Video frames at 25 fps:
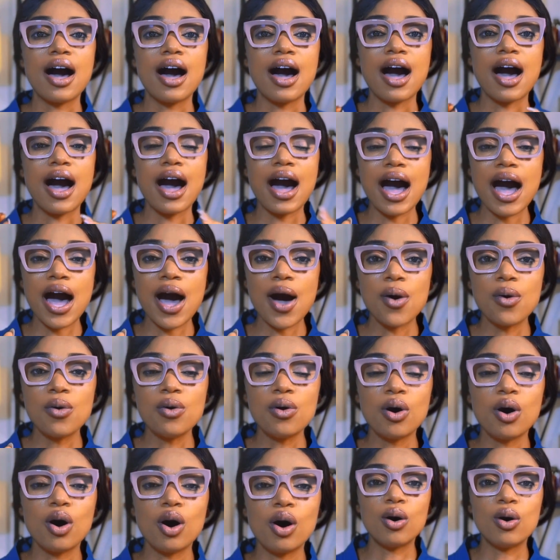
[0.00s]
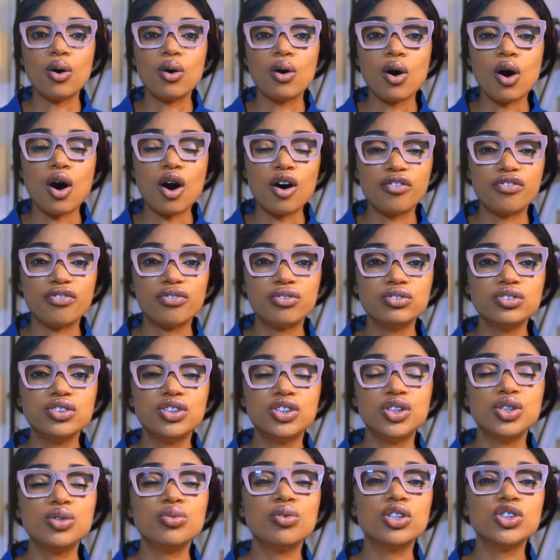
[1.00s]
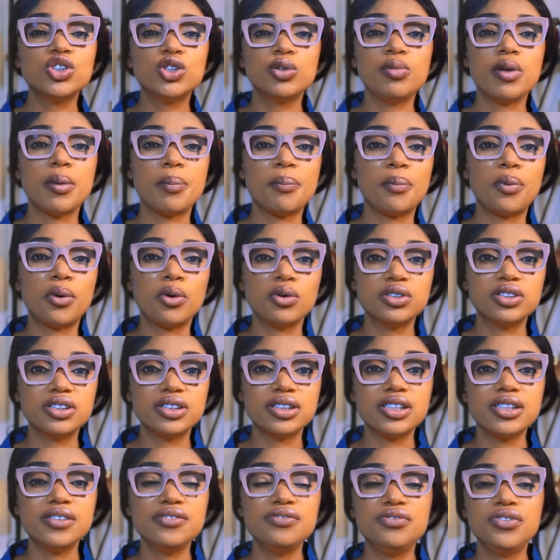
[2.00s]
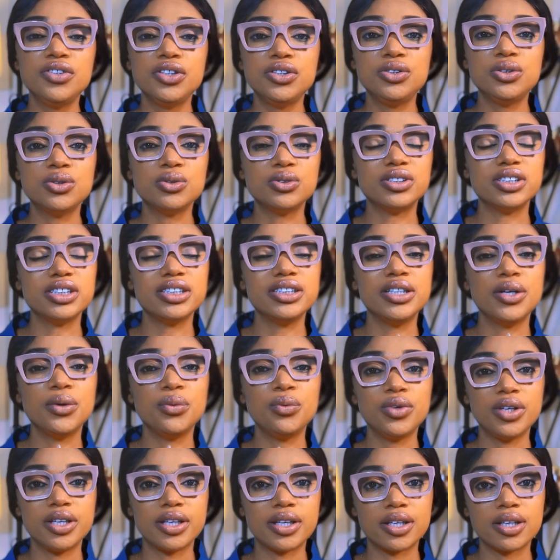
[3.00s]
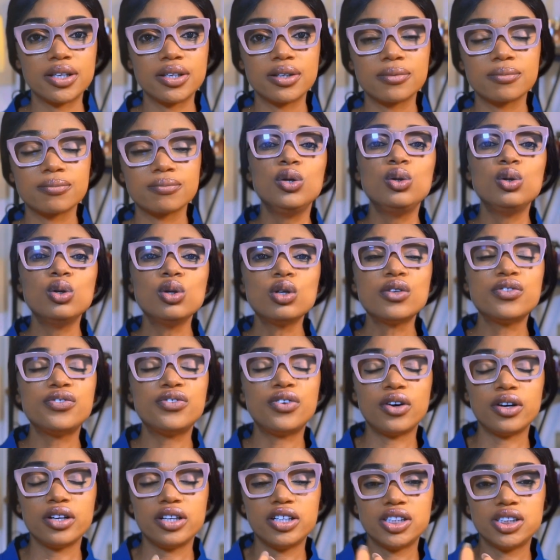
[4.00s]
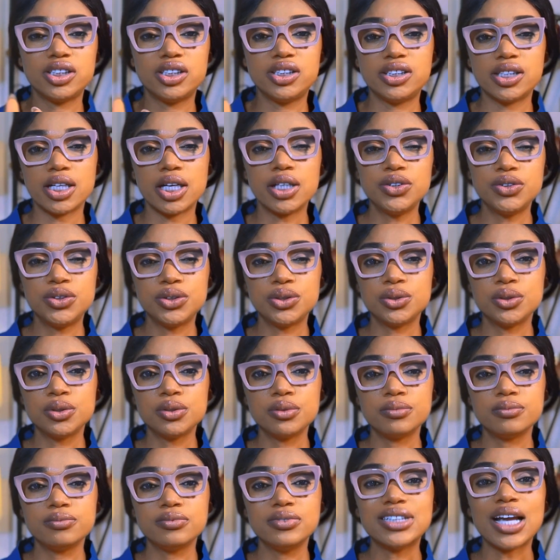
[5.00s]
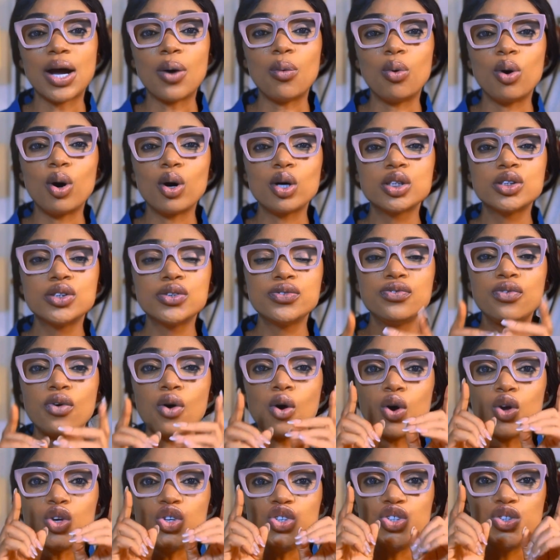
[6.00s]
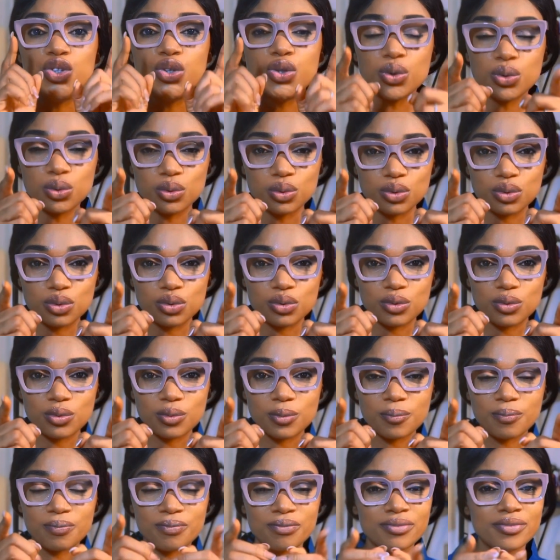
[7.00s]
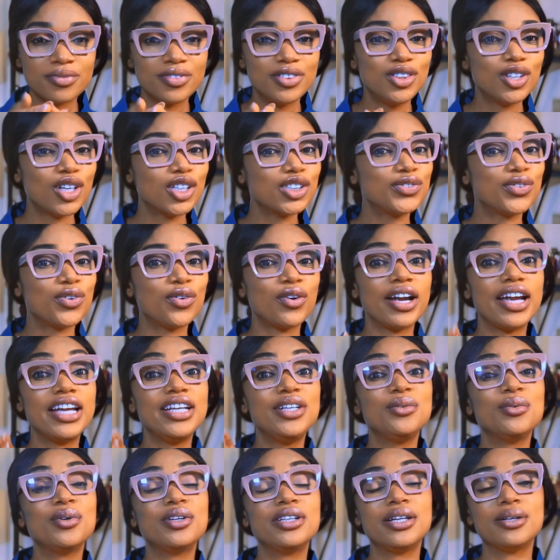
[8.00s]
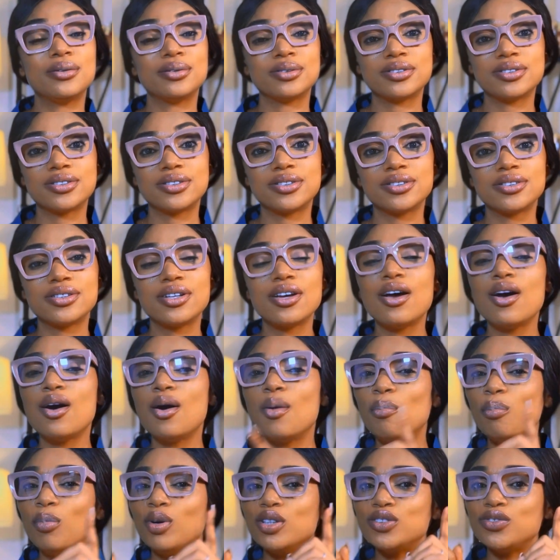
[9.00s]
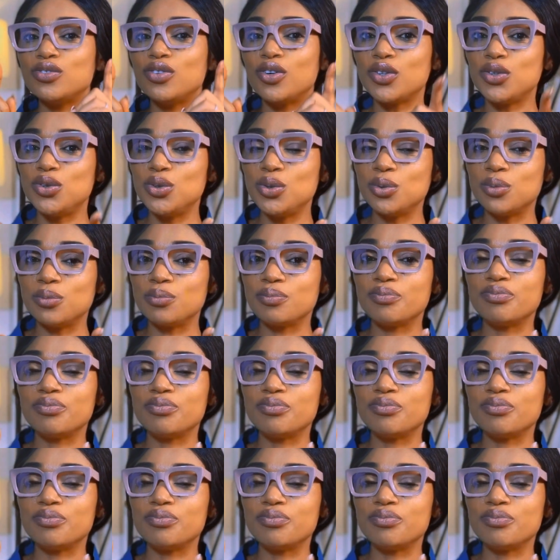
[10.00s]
How often do you want to be posting videos in a week? Look for a schedule that works for you, not for anyone else, but for you.